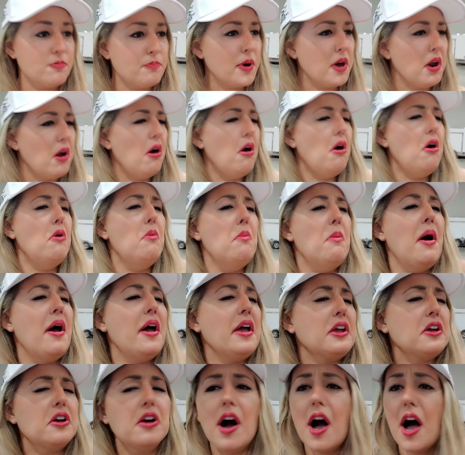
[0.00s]
but oh
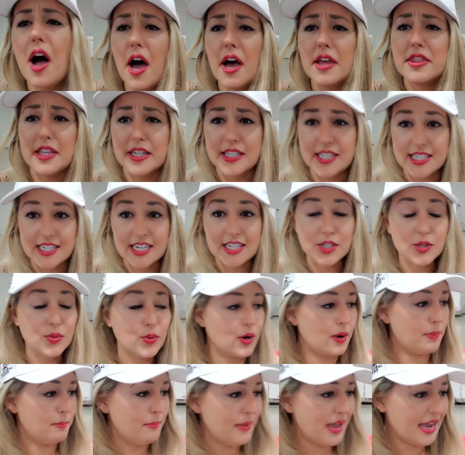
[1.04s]
my God, the seats were
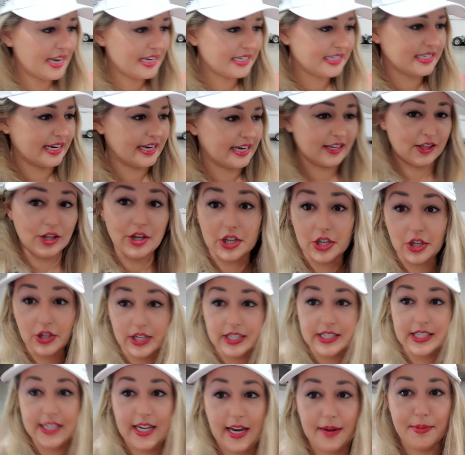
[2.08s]
amazing. Look, you
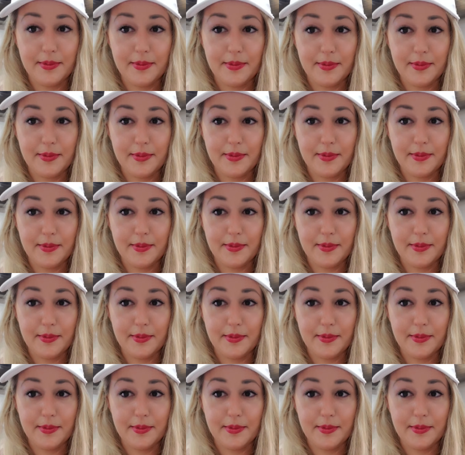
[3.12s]
can see, I'm gonna turn the,